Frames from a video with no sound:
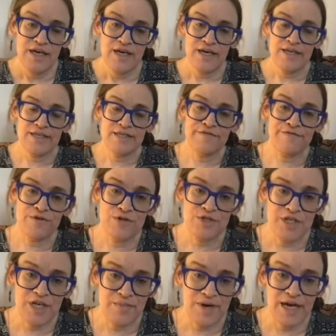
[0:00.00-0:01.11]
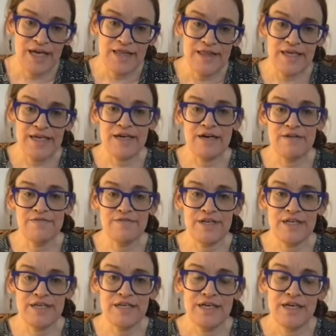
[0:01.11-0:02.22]
is the first time I can think of
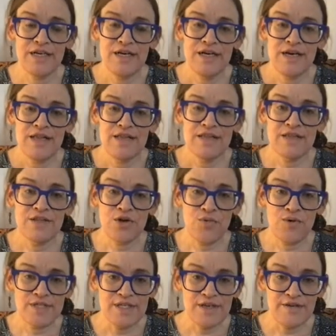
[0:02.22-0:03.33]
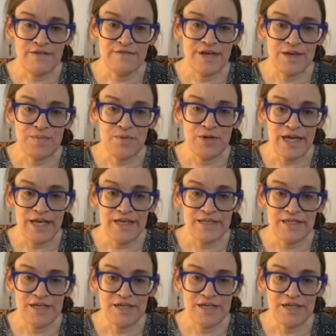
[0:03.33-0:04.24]
that there was an event planned as